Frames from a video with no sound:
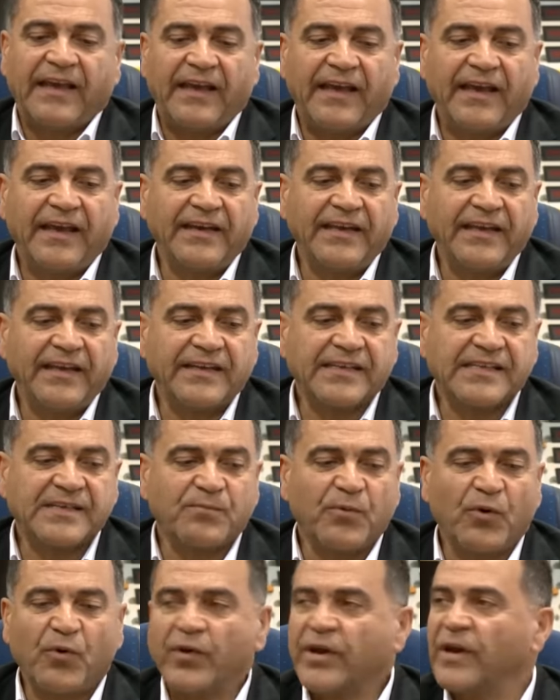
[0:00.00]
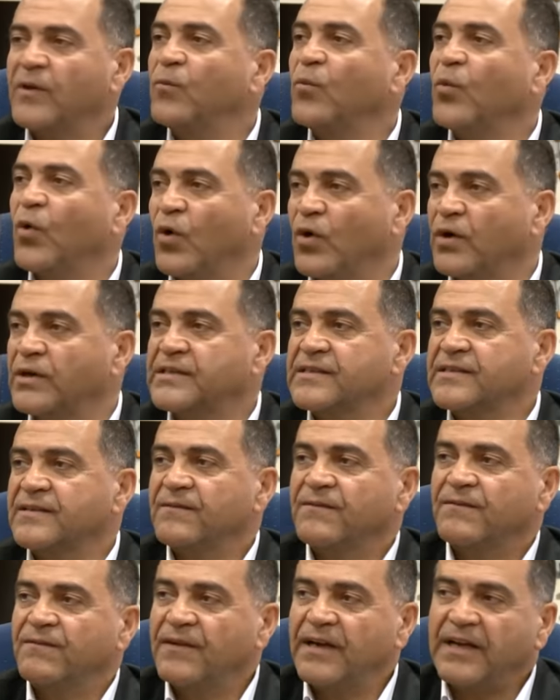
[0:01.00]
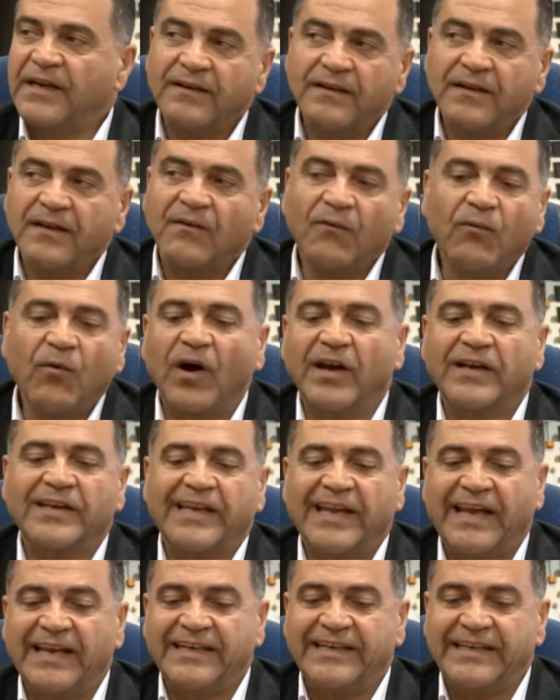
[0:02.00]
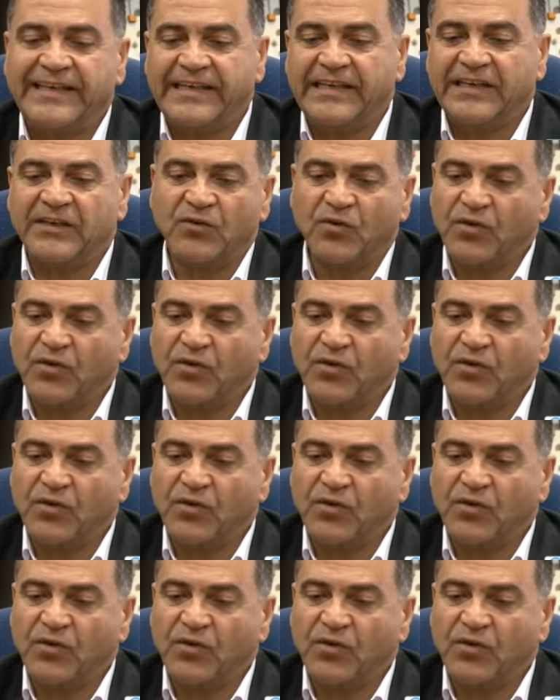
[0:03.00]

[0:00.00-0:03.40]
any spoken words where one can hear,